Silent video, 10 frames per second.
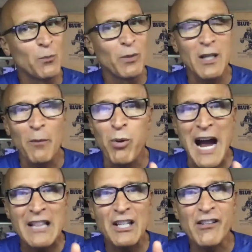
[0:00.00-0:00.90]
But the
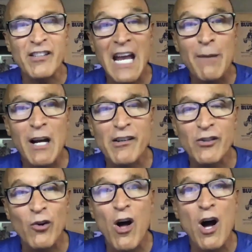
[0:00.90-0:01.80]
Pilots came out
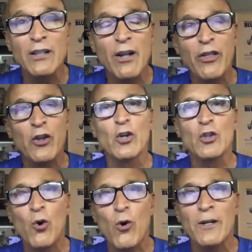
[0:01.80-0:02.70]
strong in the third
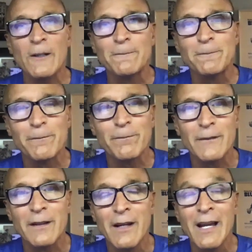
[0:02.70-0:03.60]
quarter
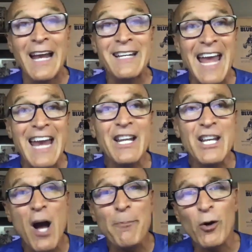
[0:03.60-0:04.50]
and gained
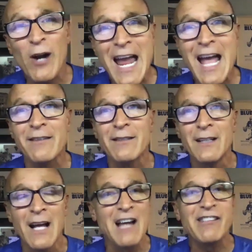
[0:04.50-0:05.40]
the upper hand
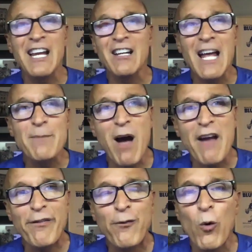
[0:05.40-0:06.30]
as they led by
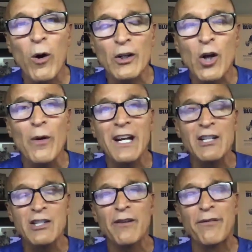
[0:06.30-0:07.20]
4 going
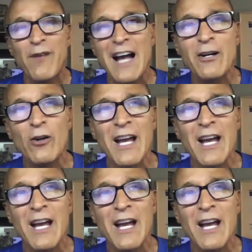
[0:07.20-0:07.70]
into the final